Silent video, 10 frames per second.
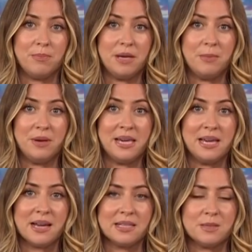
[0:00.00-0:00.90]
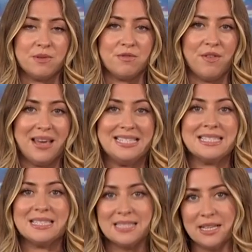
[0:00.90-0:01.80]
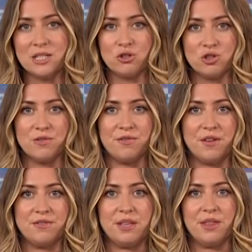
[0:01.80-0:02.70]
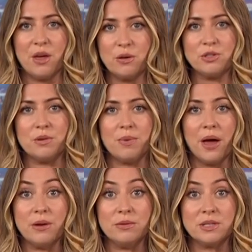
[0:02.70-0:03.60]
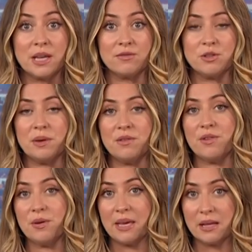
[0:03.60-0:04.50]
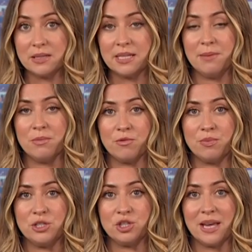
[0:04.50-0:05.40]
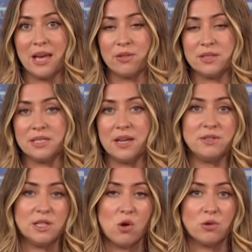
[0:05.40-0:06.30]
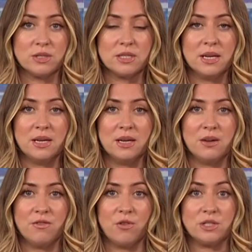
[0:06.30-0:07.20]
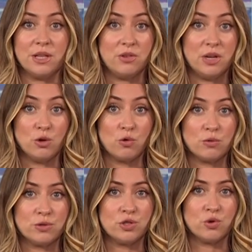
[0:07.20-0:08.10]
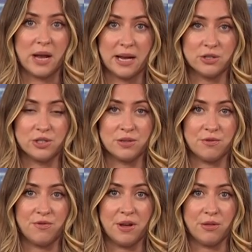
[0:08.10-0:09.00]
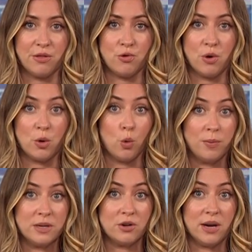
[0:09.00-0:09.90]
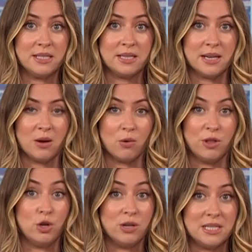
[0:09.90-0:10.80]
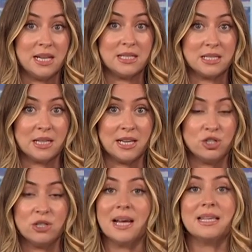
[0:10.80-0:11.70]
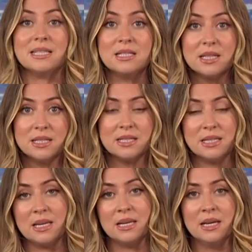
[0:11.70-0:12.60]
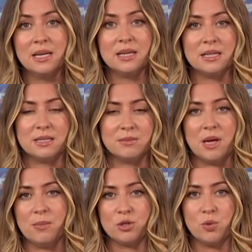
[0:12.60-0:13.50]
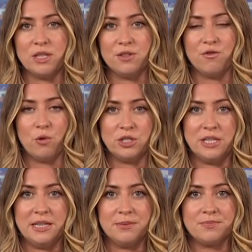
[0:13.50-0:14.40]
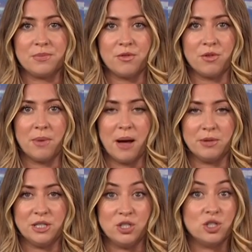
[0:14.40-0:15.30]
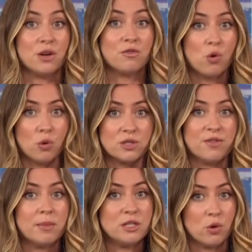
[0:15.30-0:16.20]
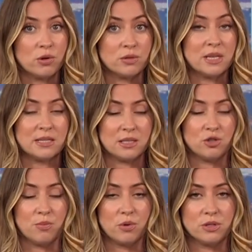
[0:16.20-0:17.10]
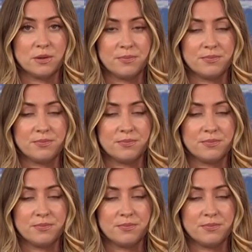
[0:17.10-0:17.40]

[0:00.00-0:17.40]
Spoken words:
BP has been fined £650,000 after being found guilty of breaching health and safety laws. 43-year-old Sean Anderson fell through an open grating on the Unity installation and into the sea in September 2014. From Aberdeen Sheriff Court, Phil McDonald has this report.